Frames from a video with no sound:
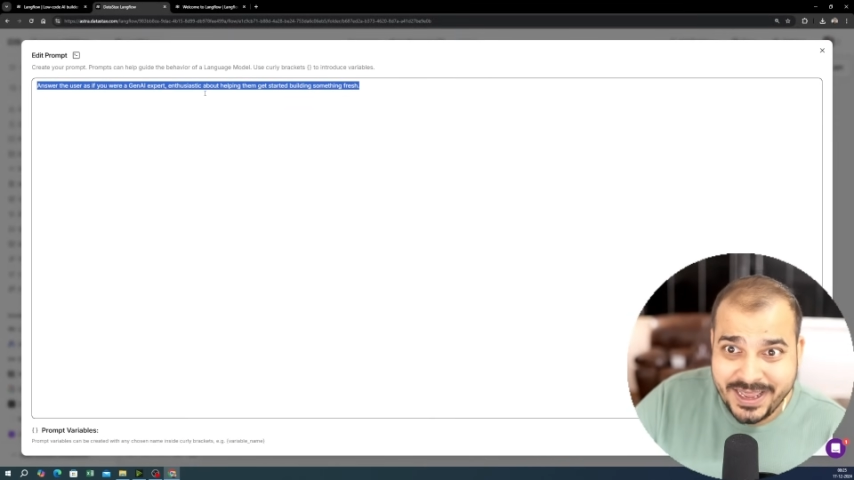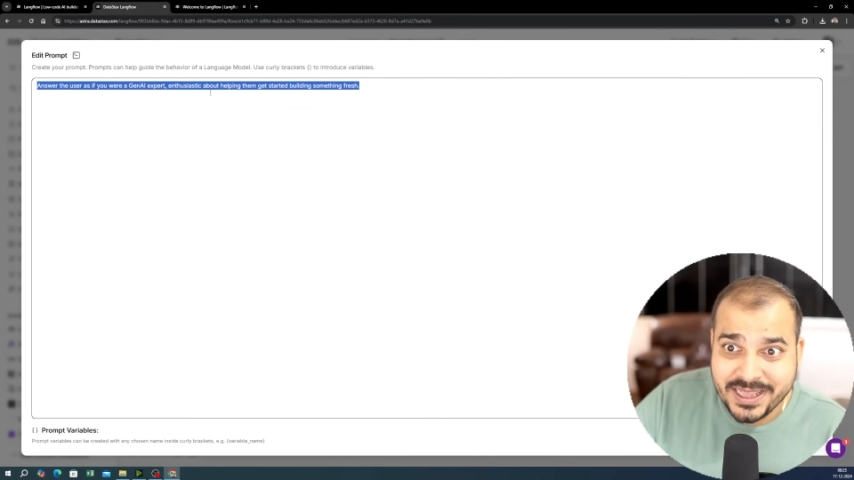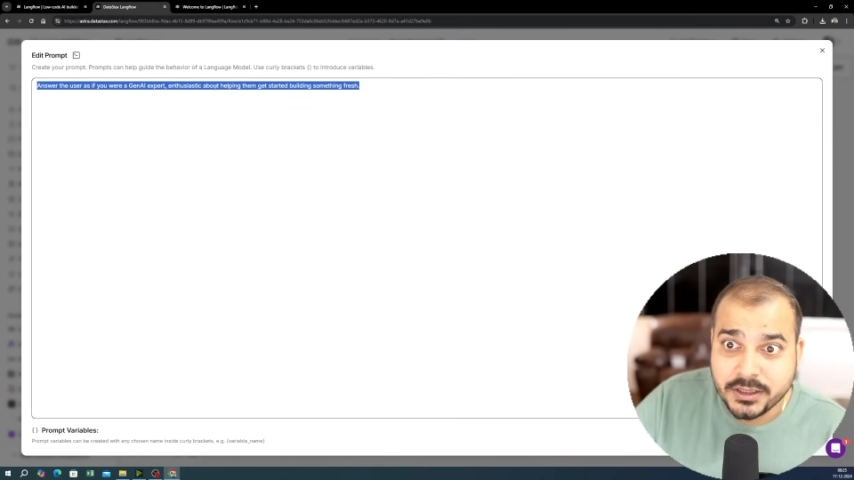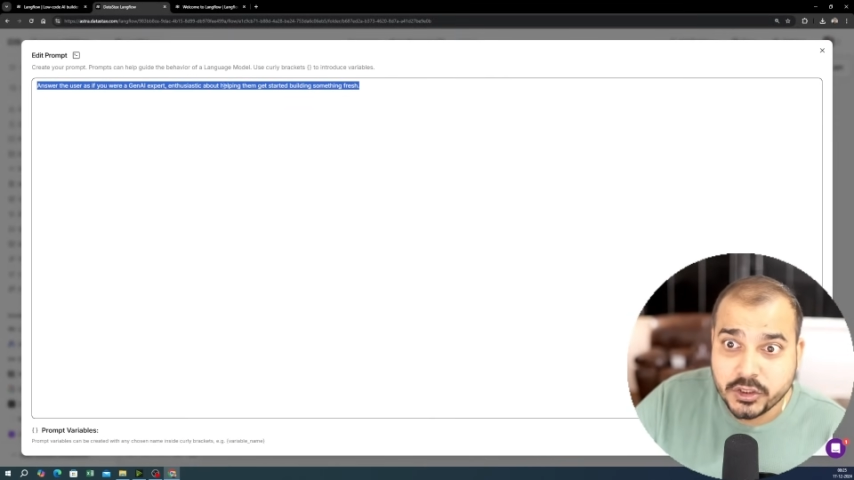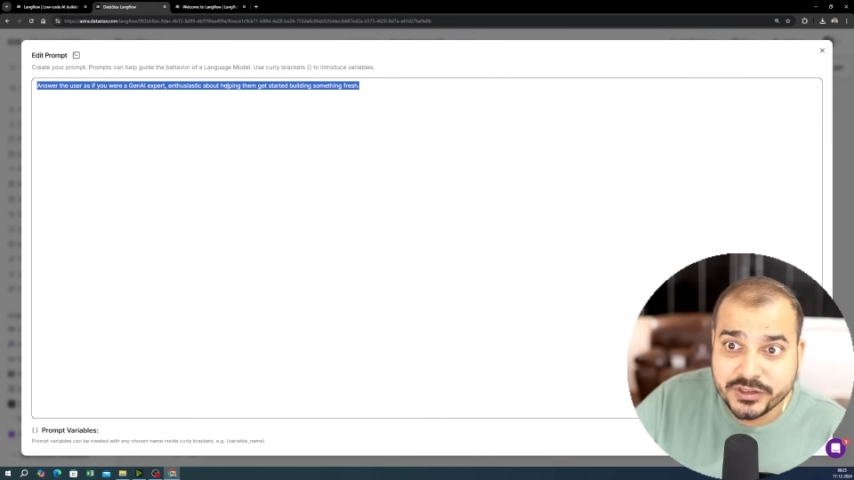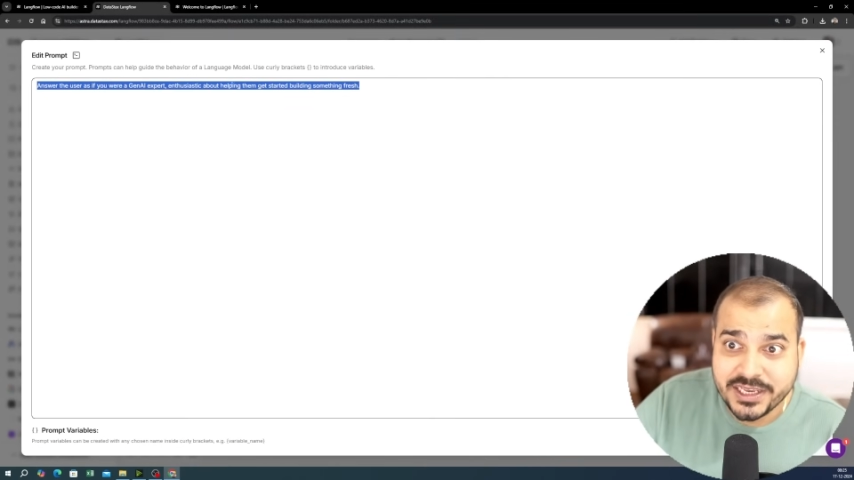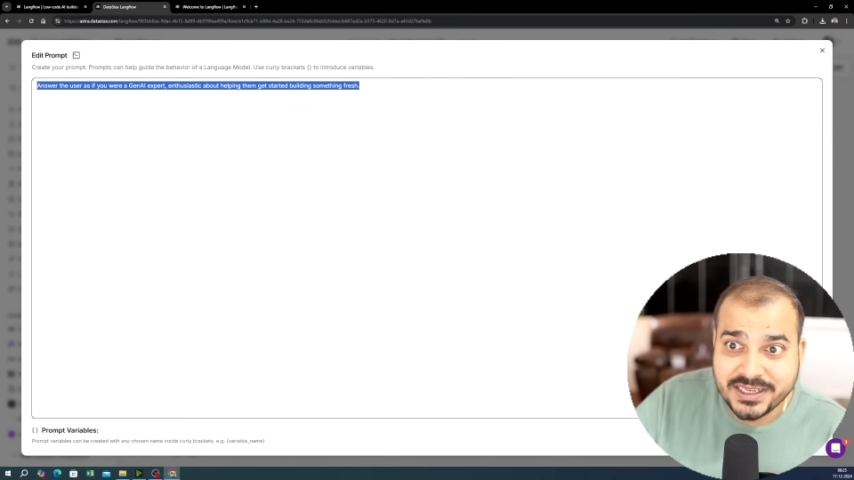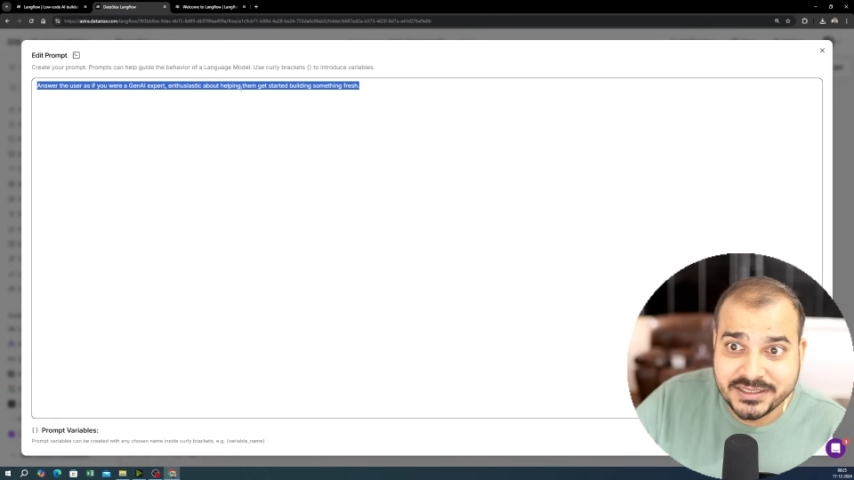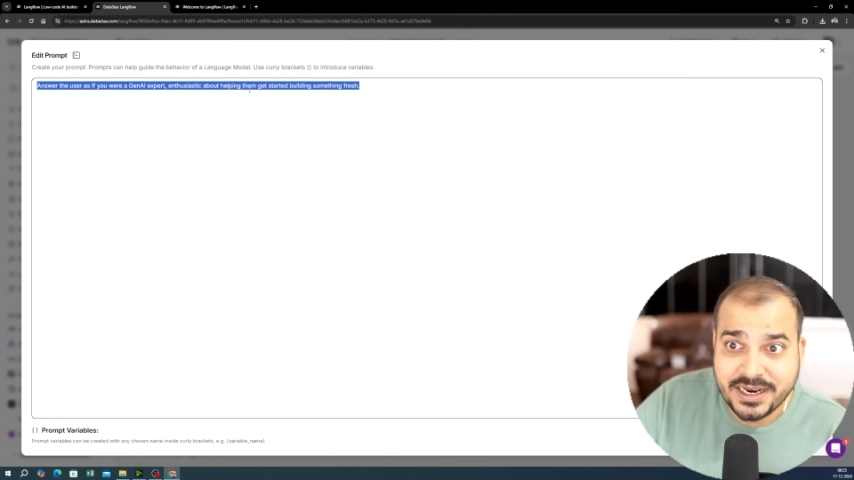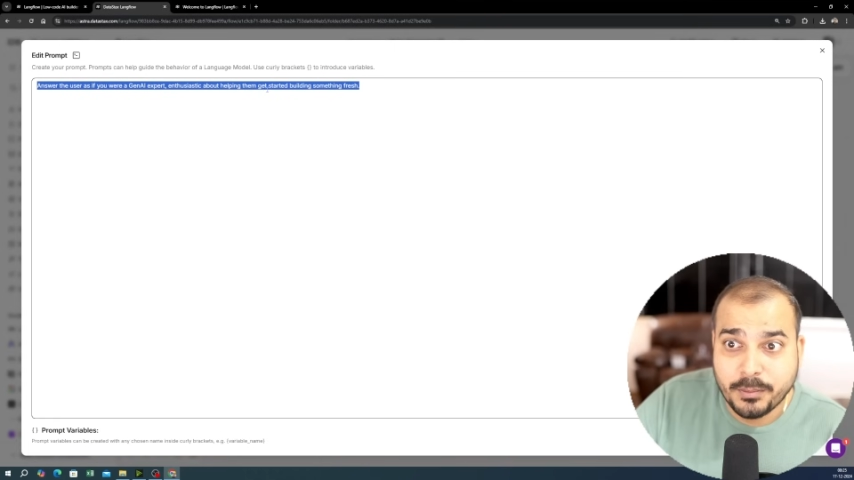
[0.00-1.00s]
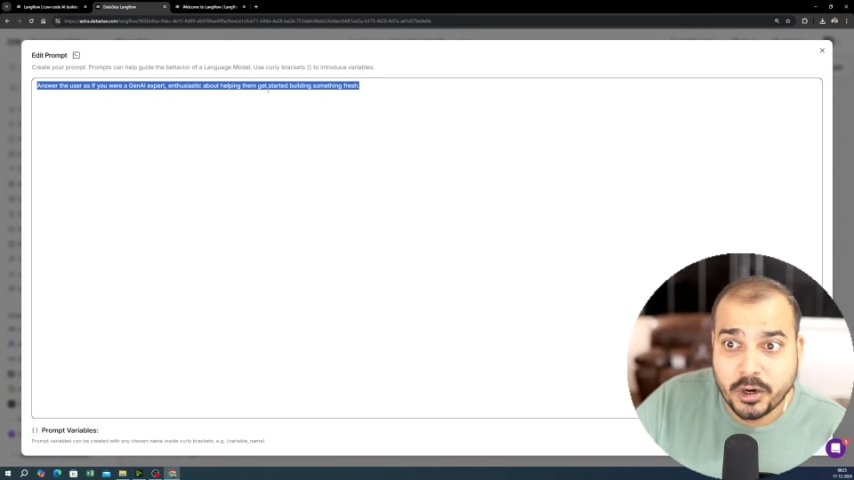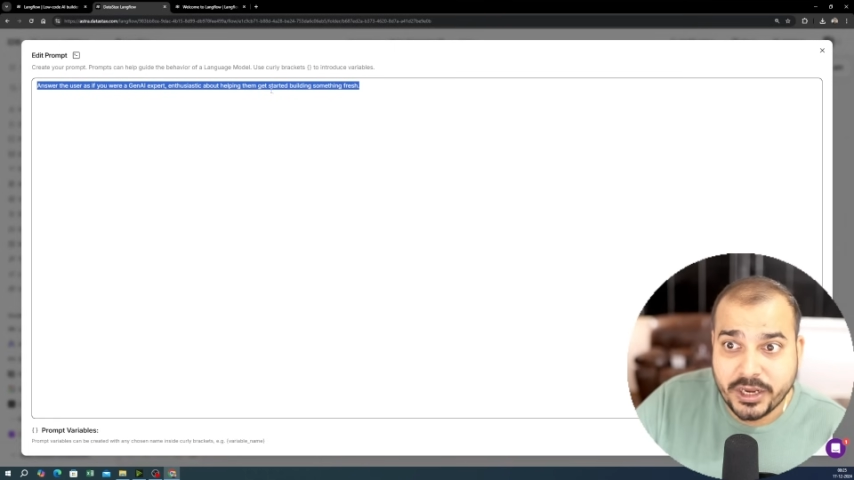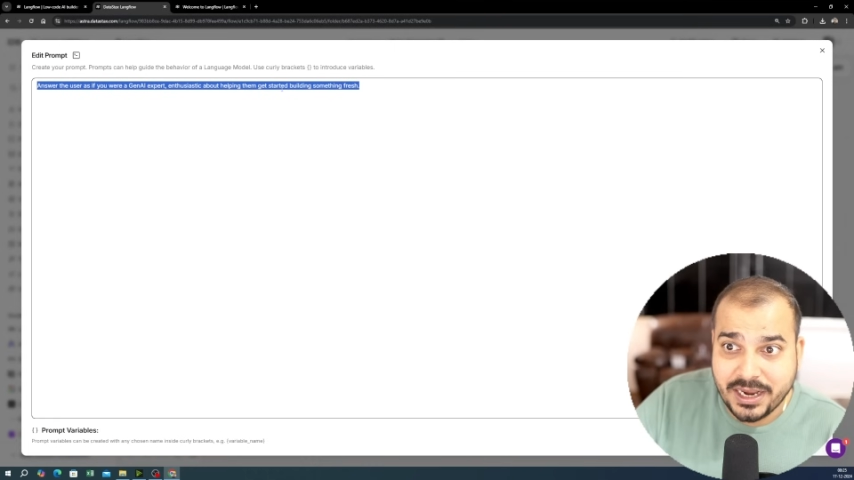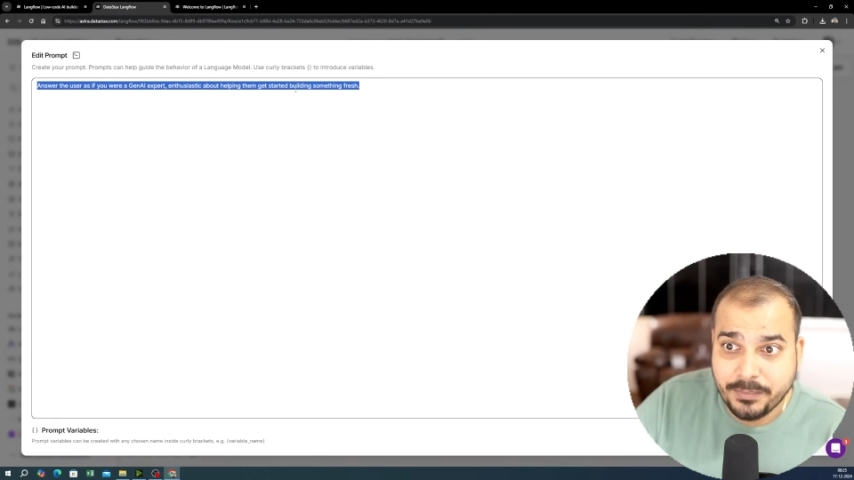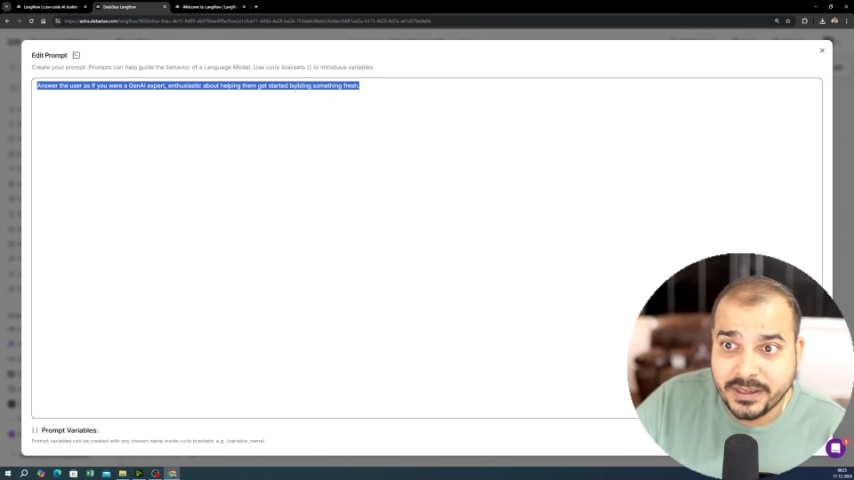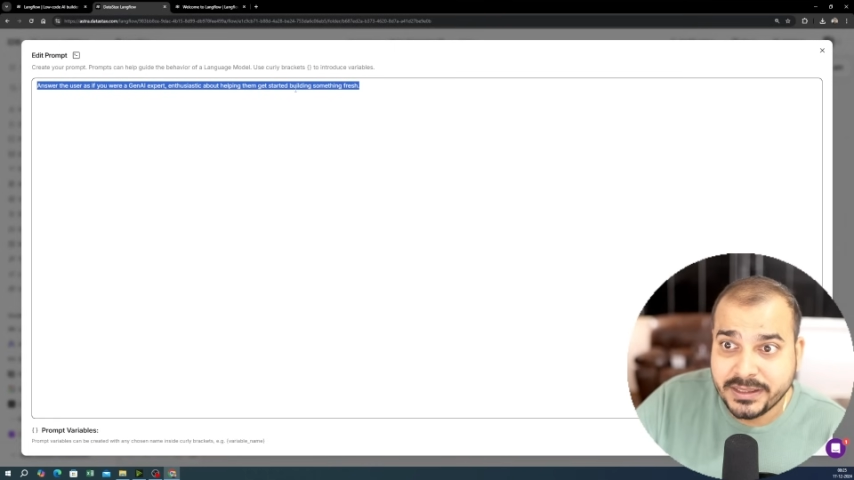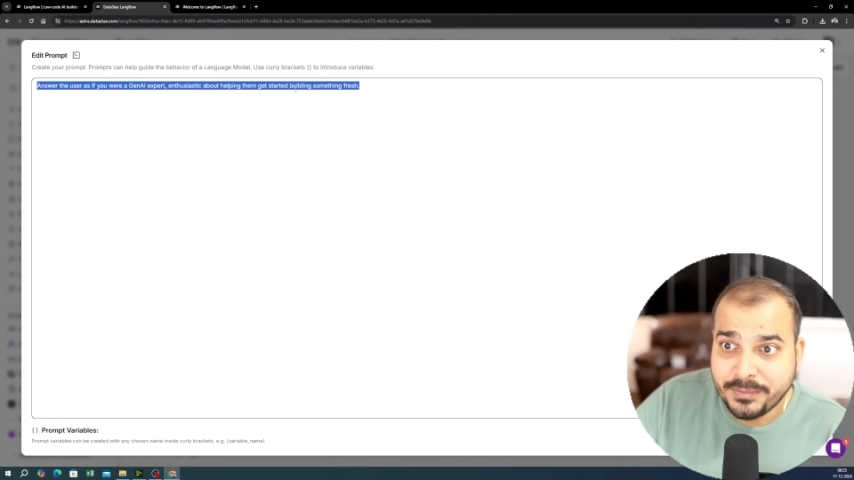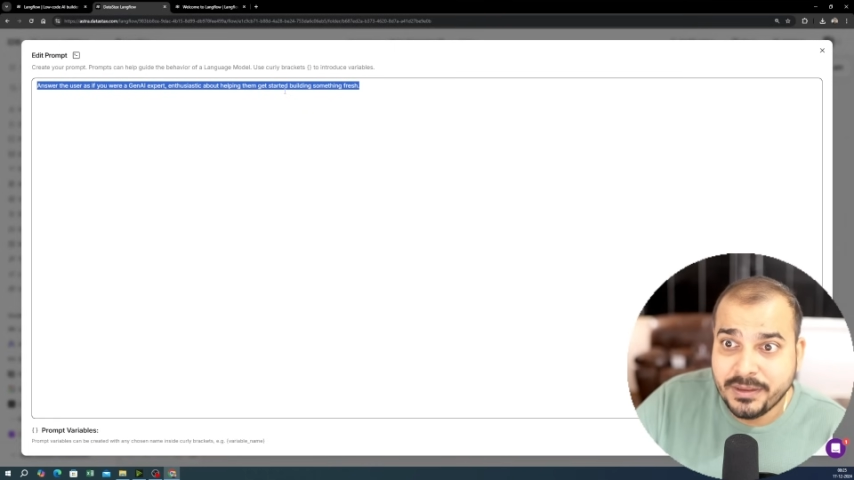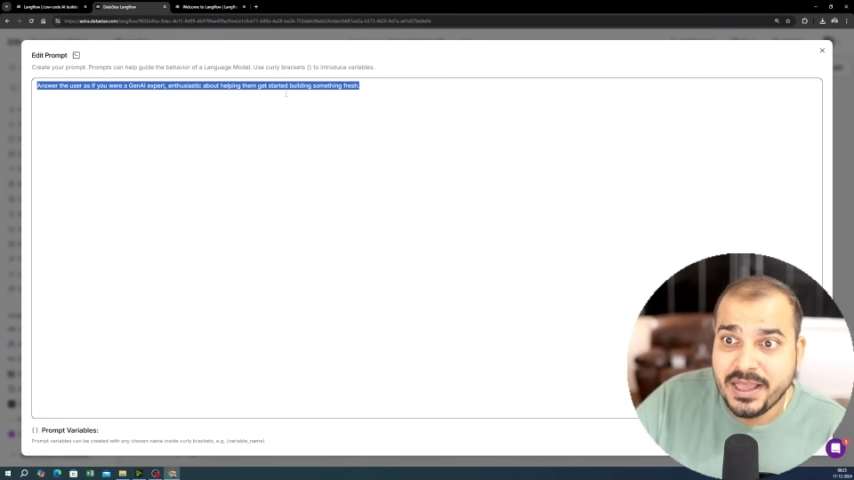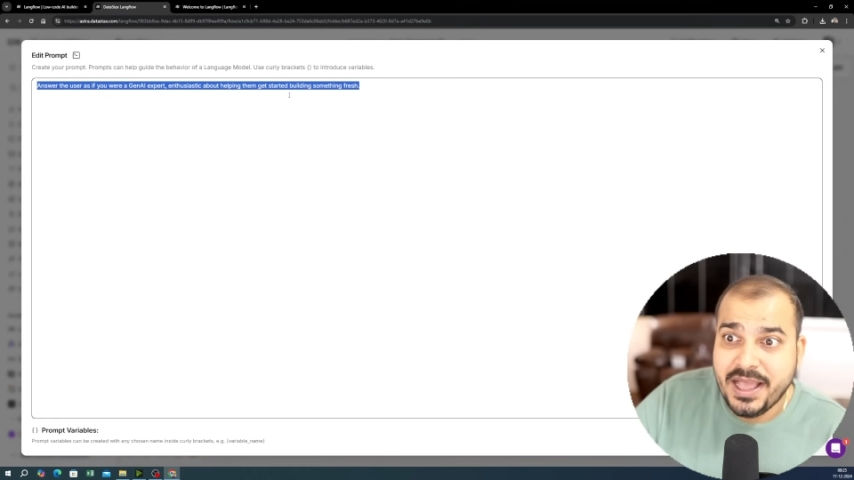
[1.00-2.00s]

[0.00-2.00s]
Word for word: enthusiast about helping them